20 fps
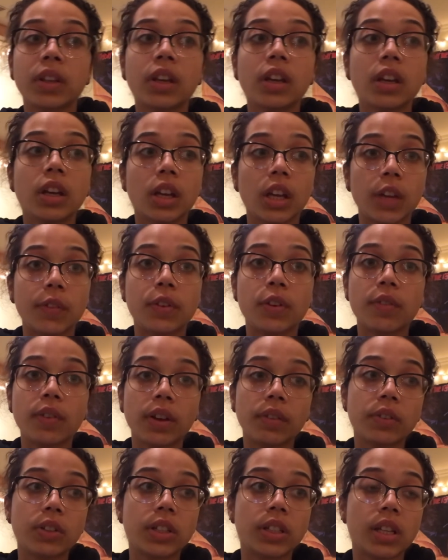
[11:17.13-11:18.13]
if you've
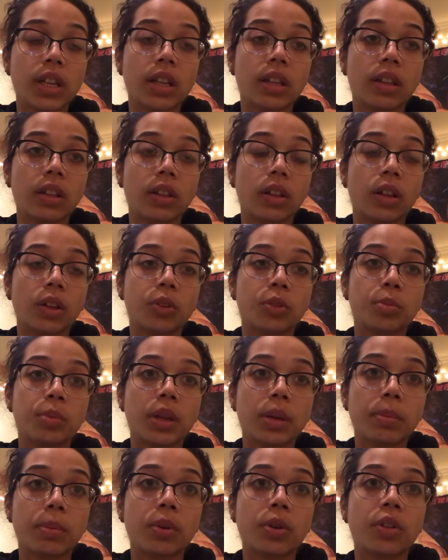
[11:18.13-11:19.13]
ever seen those
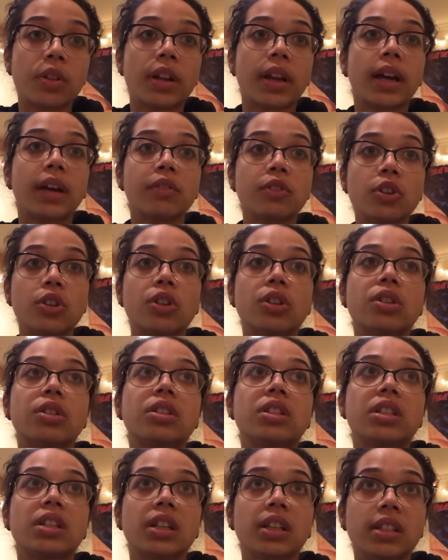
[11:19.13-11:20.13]
people that have good,
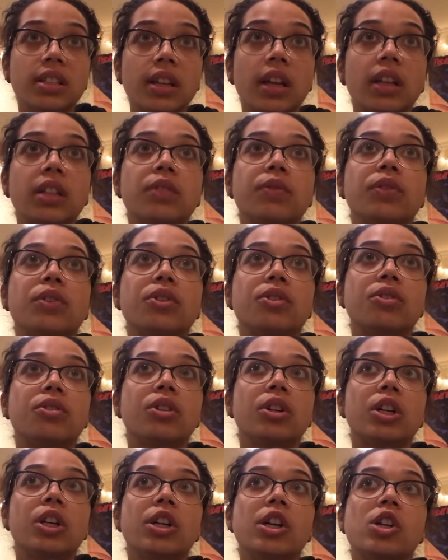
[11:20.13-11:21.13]
successful
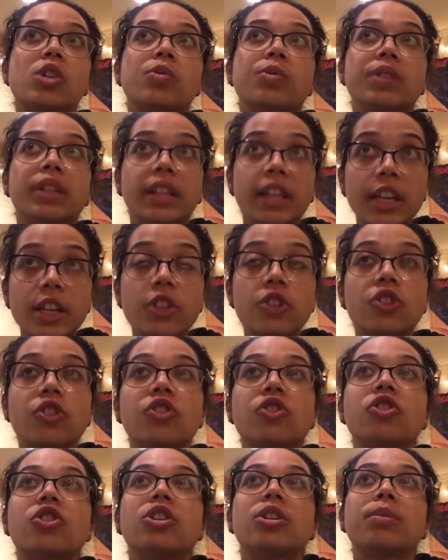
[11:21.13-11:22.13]

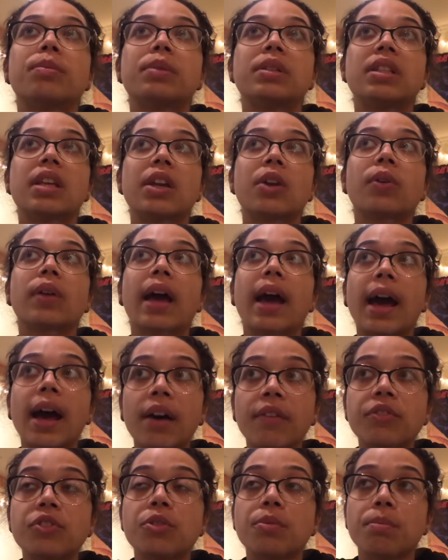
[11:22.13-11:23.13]
relationships, they don't
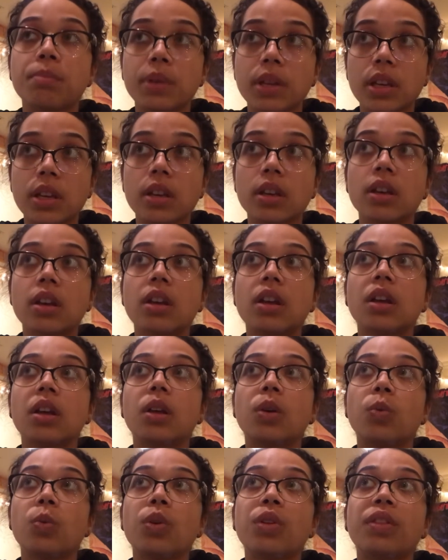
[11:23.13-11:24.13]
have to be
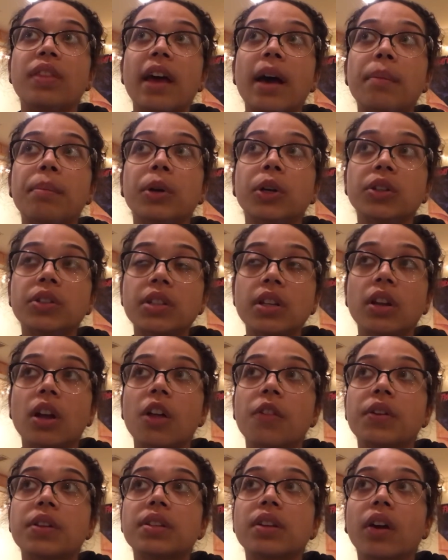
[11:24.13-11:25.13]
with that person all
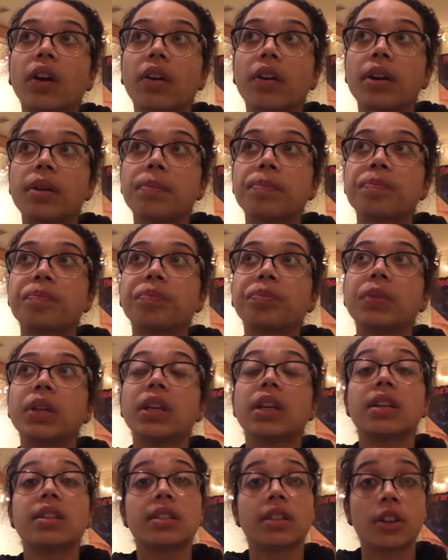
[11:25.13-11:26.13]
the time
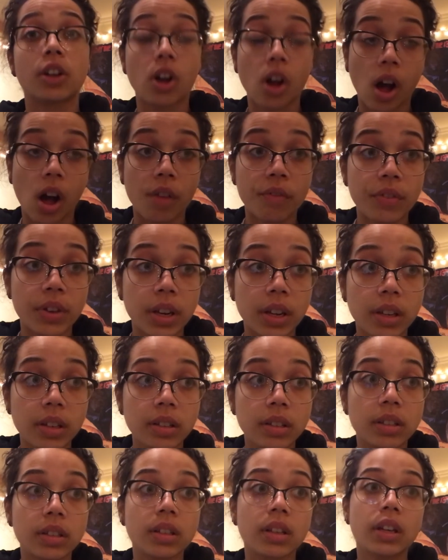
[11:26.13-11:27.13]
because they're
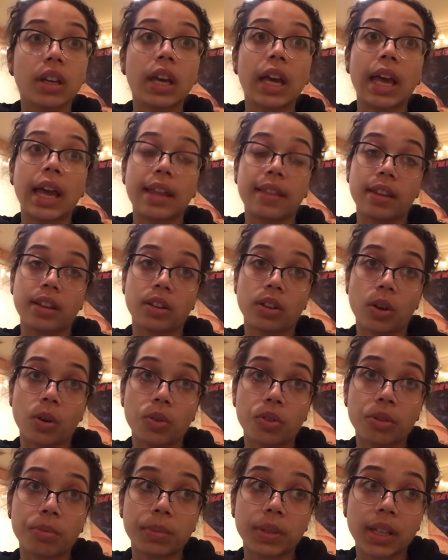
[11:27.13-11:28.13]
confident and they know
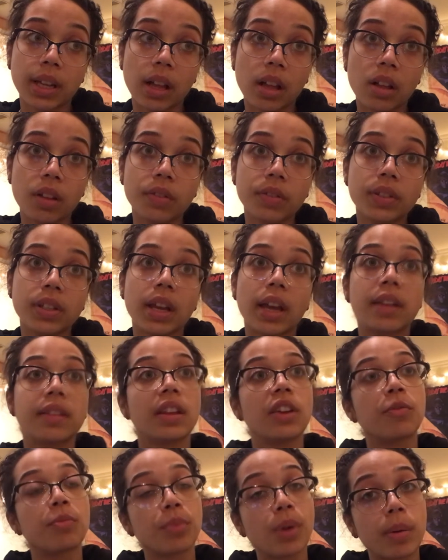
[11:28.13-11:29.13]
themselves, and
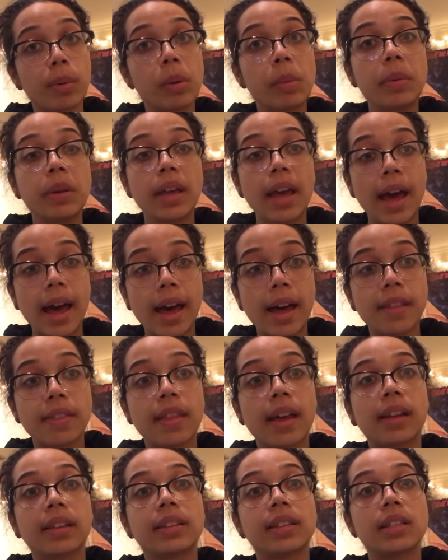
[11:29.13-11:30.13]
they've probably had
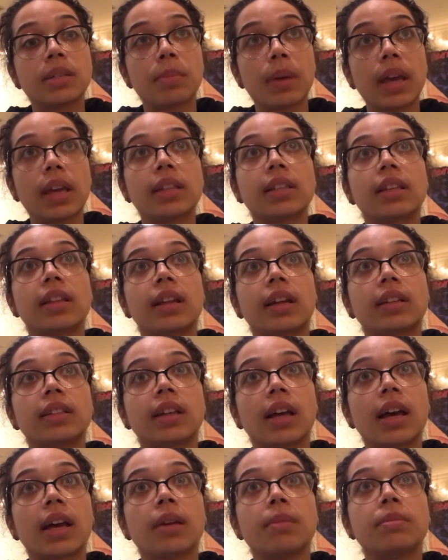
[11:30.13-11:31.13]
that space and that
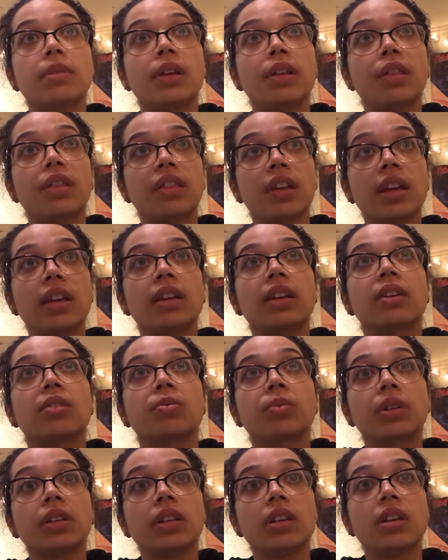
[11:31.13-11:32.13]
time to think and
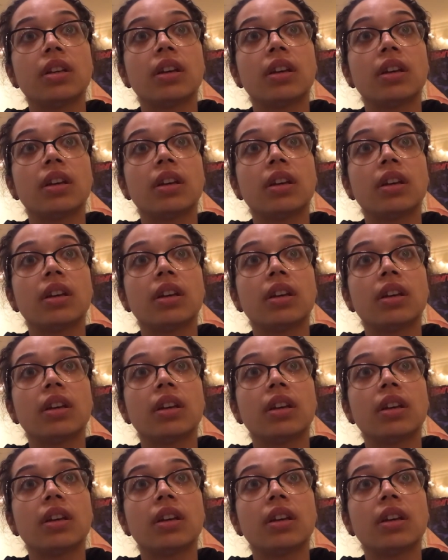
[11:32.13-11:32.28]
really